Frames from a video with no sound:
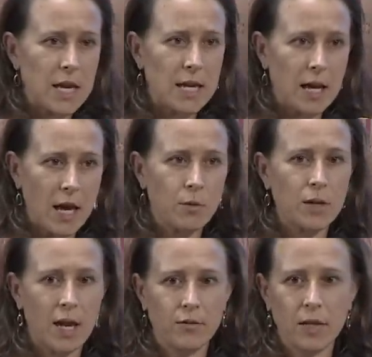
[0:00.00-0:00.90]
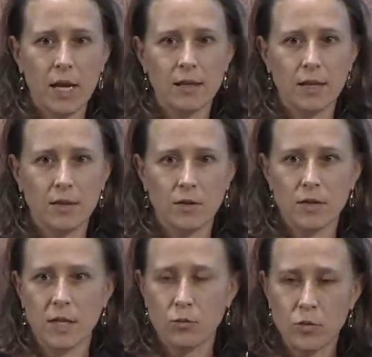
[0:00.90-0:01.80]
And I would advocate that there
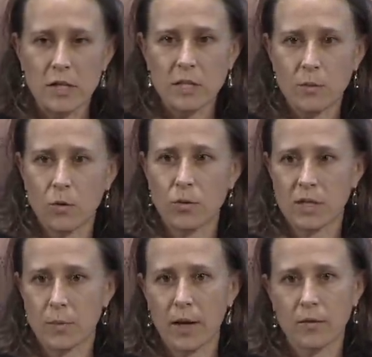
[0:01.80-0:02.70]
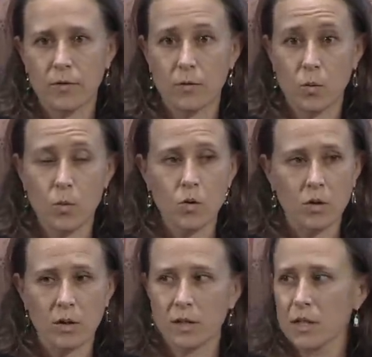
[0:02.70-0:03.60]
is a reasonable risk benefit
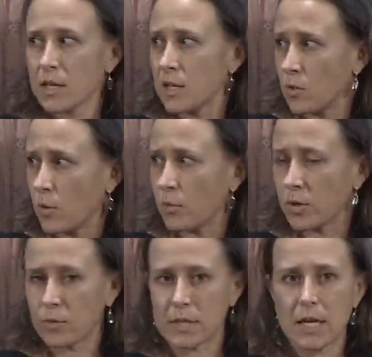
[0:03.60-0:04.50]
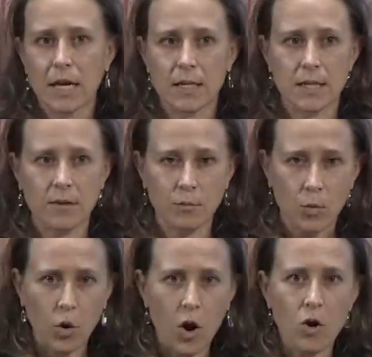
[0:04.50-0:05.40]
reward you know, what Rick was saying is that
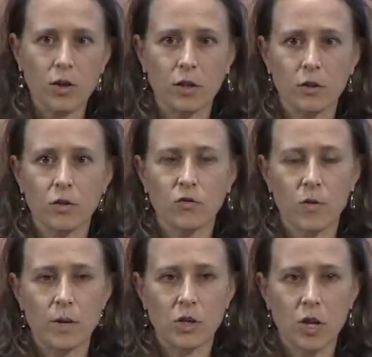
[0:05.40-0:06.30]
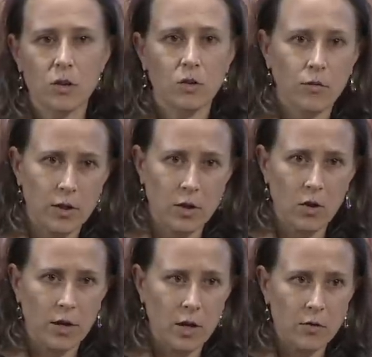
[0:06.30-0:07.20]
we're all going to learn from each other if we can
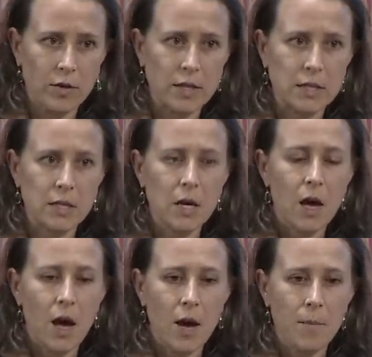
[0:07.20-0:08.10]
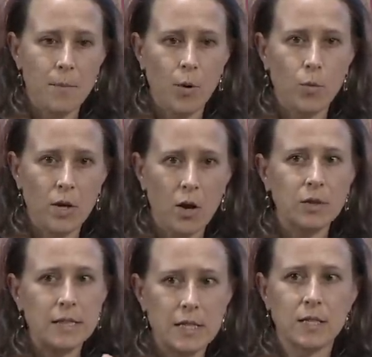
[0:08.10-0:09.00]
all get over this, um, but we
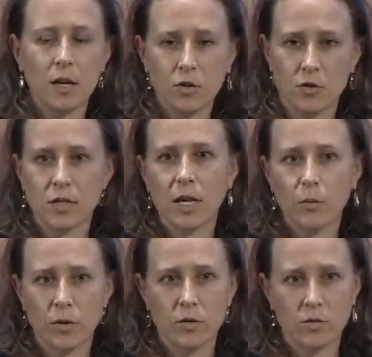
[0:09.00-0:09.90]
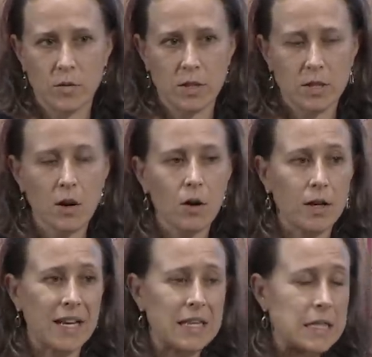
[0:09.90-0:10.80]
all need to understand what those risks are.
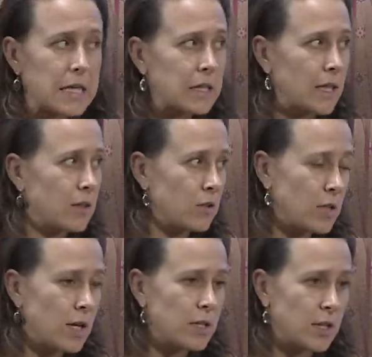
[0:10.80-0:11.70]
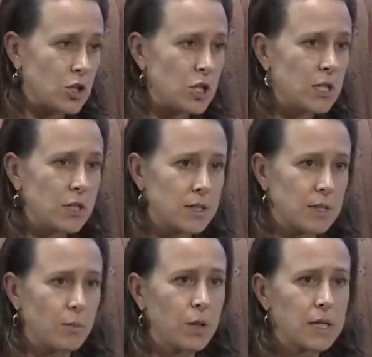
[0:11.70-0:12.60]
And I think that there does, like GINA is
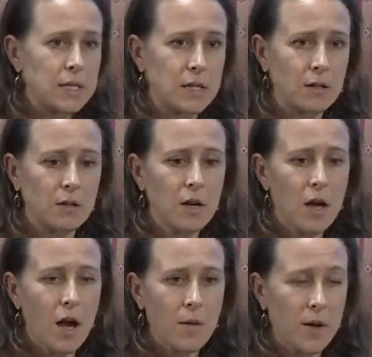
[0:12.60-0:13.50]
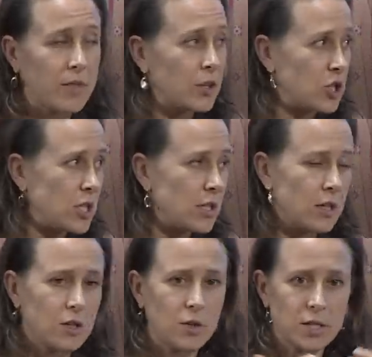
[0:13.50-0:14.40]
in place here. Um, I think
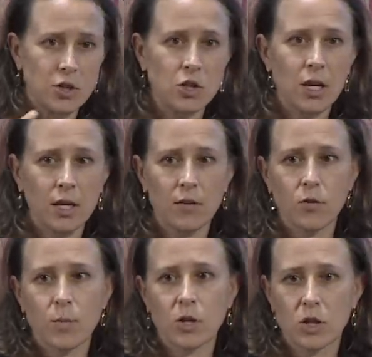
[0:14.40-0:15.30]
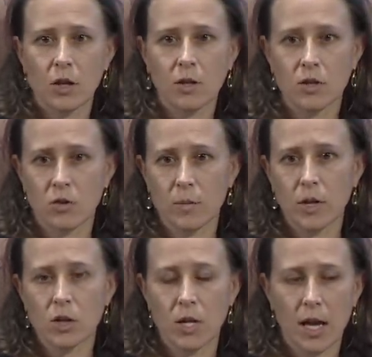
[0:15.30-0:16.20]
GINA is the Genetic Information
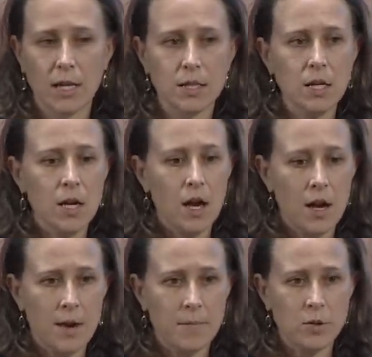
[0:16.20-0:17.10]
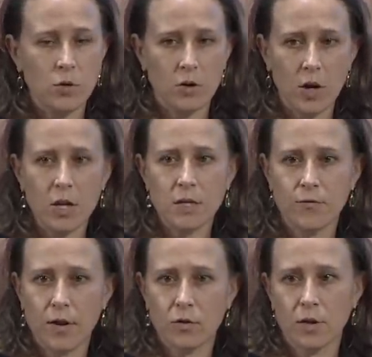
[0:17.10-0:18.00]
Non-Discrimination Act. Um, so there is
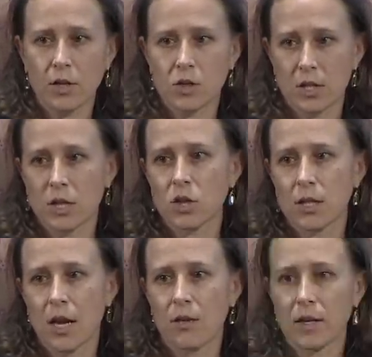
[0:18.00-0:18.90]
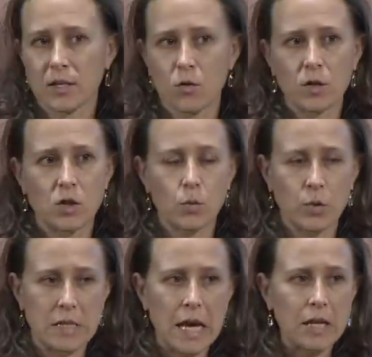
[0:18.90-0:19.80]
federal legislation now that's going to
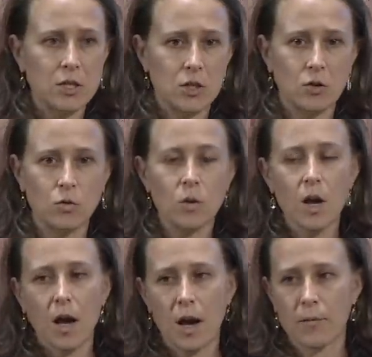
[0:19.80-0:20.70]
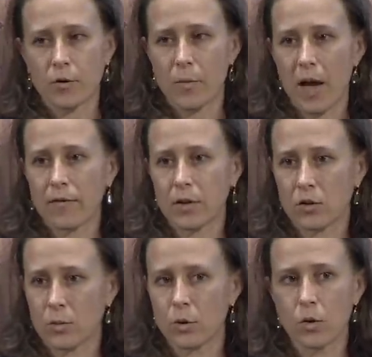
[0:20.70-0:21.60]
protect you um, from having
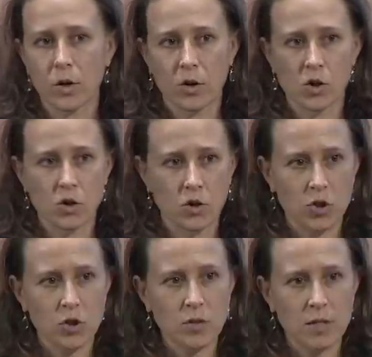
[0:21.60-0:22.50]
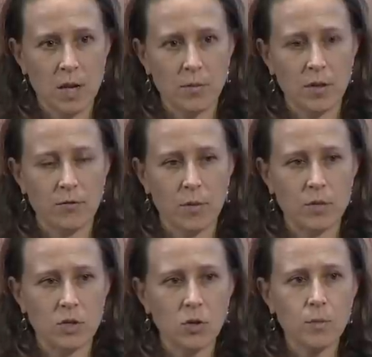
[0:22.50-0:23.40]
your employer and your insurance company from
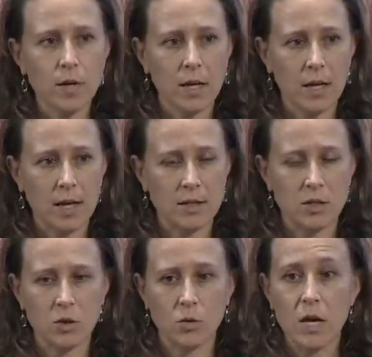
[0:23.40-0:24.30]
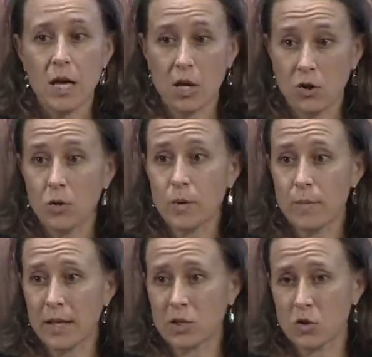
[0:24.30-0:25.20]
discriminating against you. It could be
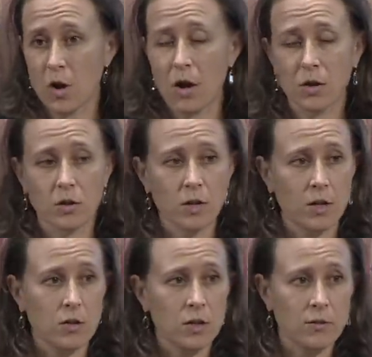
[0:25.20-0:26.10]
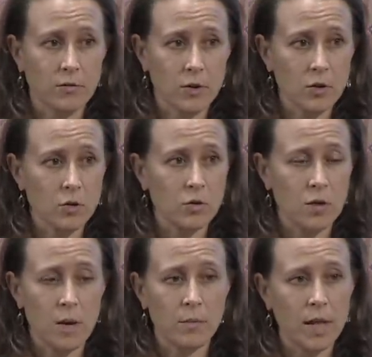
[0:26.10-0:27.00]
made stronger. It could
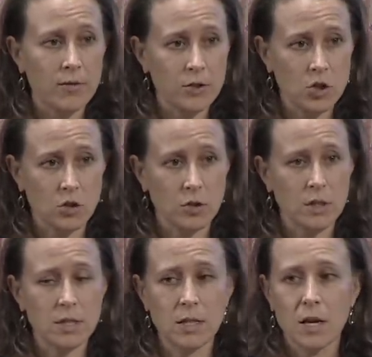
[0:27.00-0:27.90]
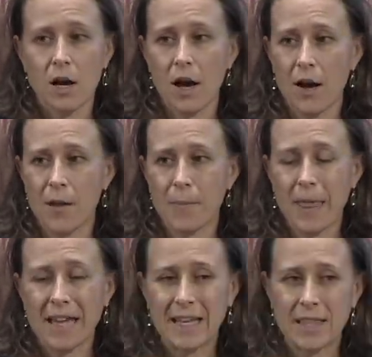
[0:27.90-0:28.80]
include um, life insurance. Um,
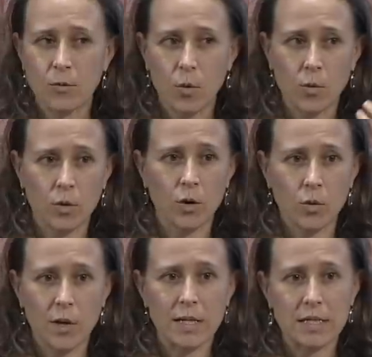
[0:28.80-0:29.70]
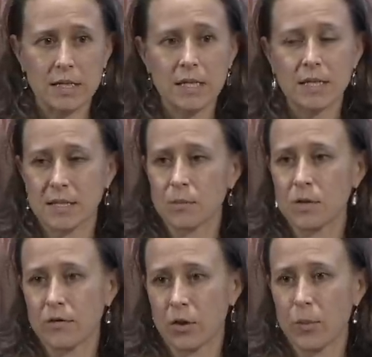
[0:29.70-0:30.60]
and I think what we're going to wait to see is some
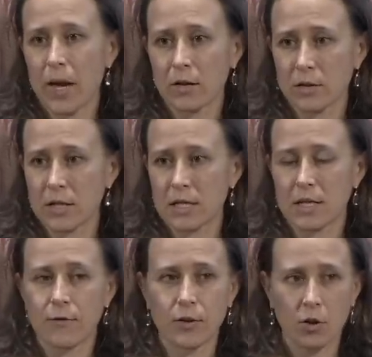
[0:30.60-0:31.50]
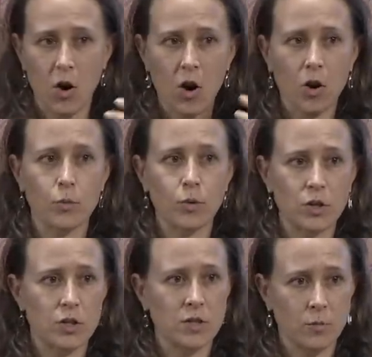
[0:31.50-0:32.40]
severe penalties. If there are
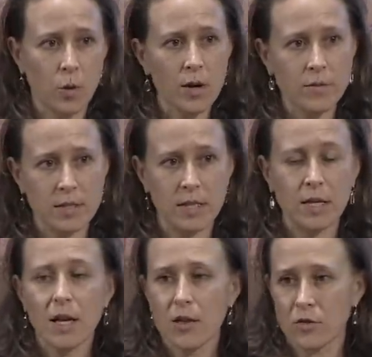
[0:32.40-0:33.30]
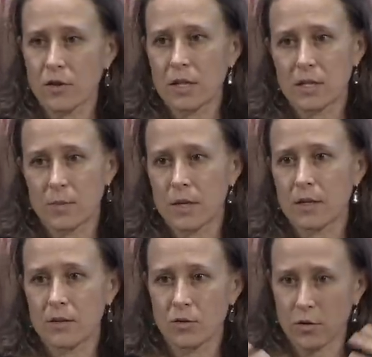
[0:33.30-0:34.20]
breaches of privacy, there needs to
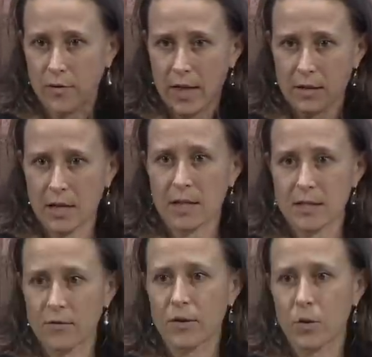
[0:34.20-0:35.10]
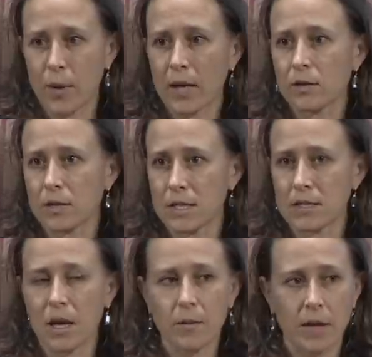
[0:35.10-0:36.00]
be sort of that, that severe
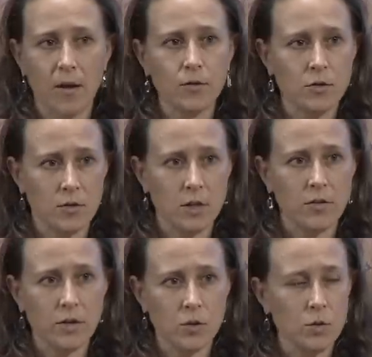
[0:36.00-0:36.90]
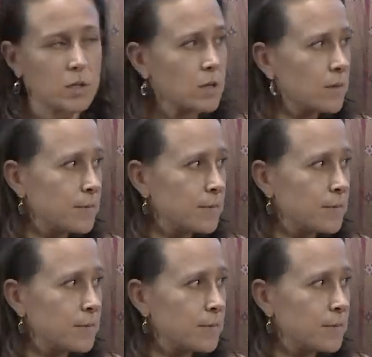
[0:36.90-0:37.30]
penalties coming after those individuals.